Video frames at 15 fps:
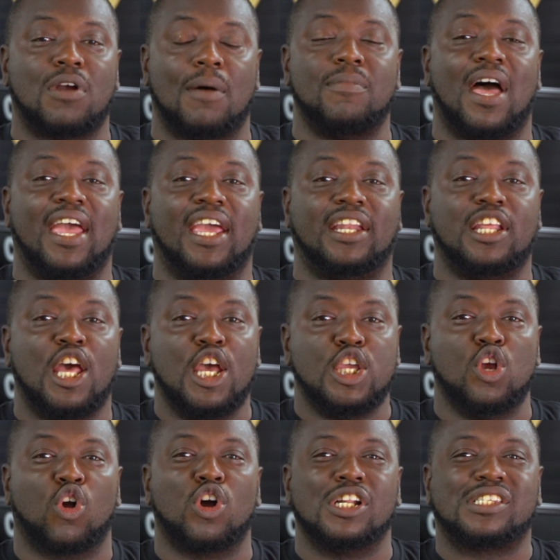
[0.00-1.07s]
rub that in.
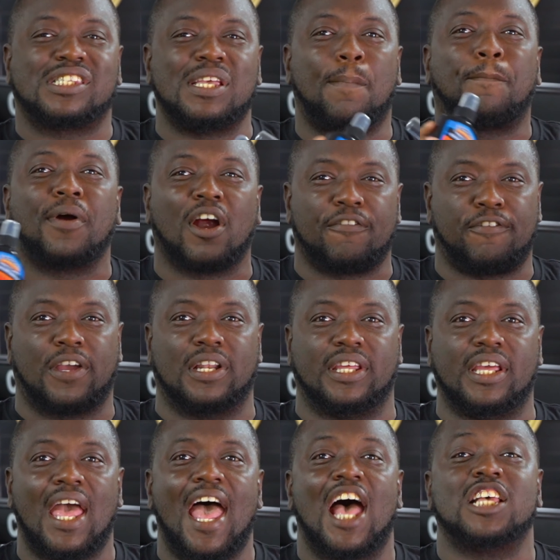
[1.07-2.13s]
You're going to see
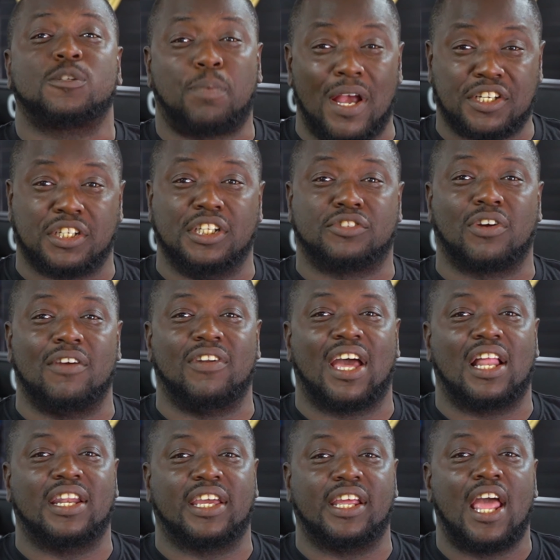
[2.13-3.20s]
perfectly, especially driving
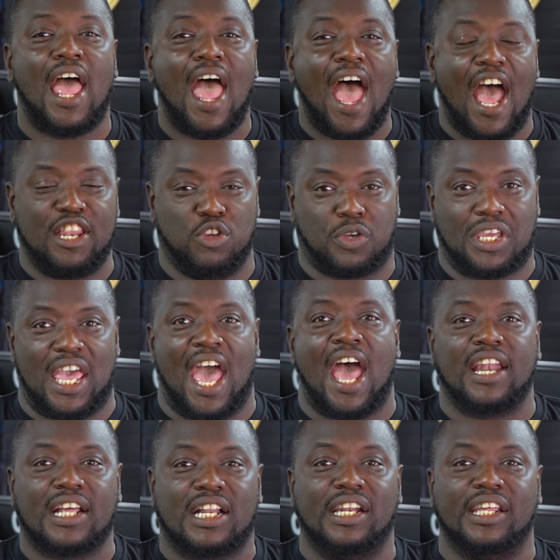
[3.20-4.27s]
at night. And you
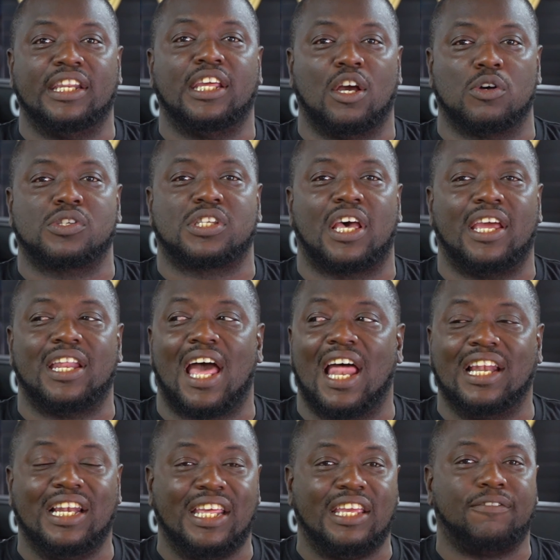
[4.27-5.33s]
can't clean the outside
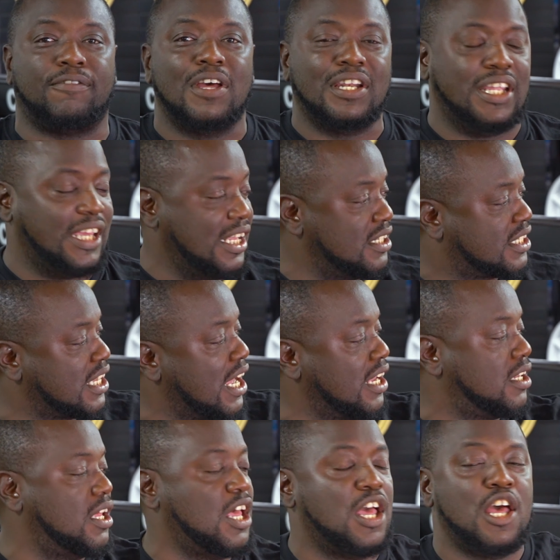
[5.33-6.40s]
and leave the
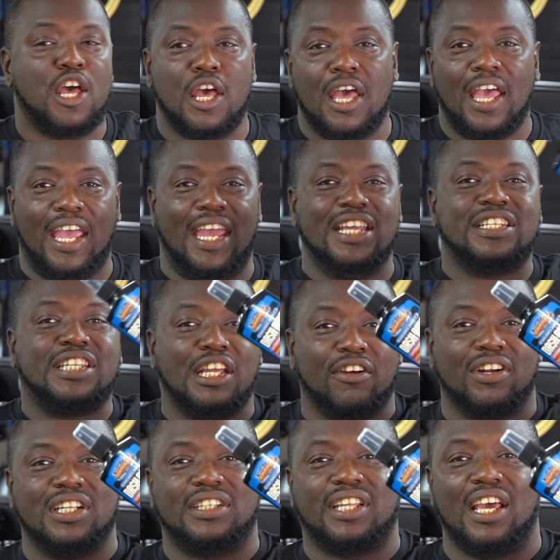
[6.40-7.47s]
inside.
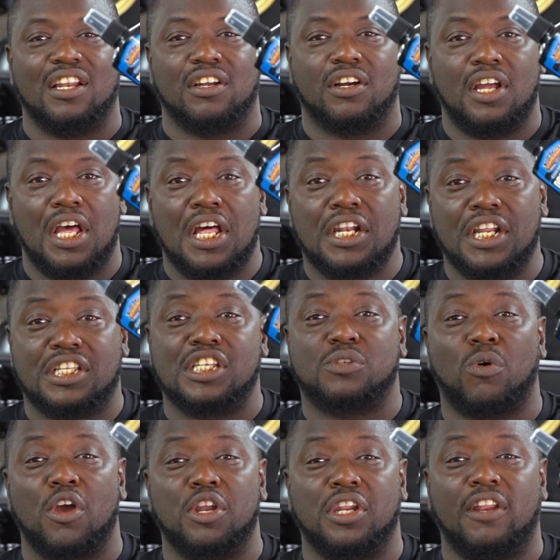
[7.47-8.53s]
Interior detailer. This is
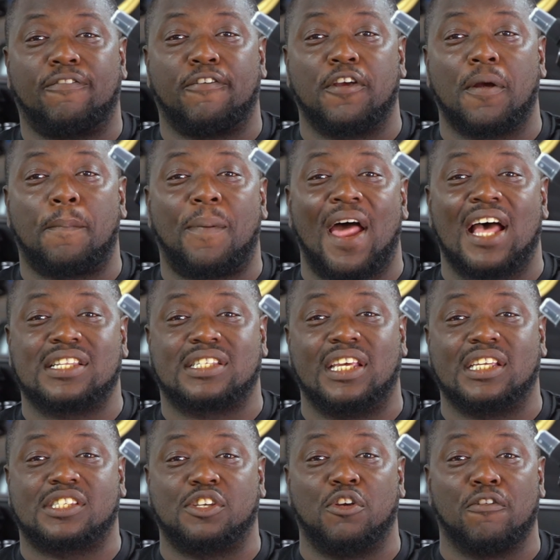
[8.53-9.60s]
what you need for your
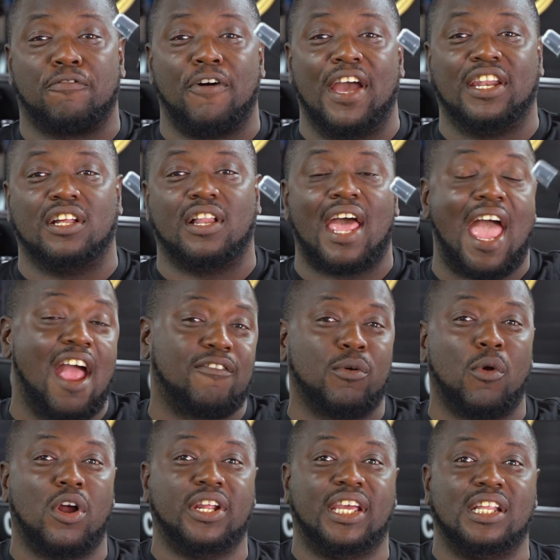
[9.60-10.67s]
plastics, your vinyl,
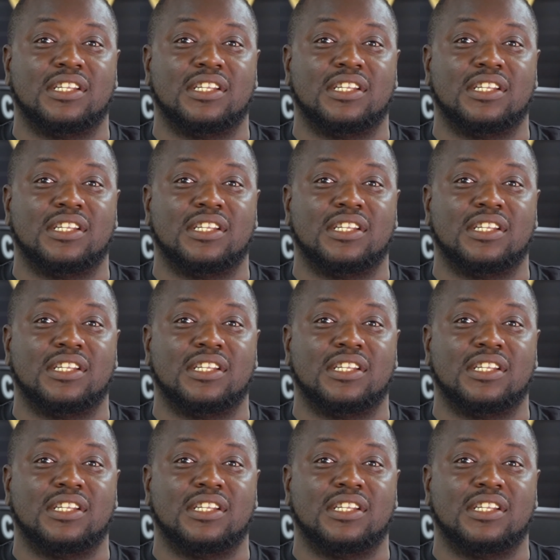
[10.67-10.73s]
everywhere on the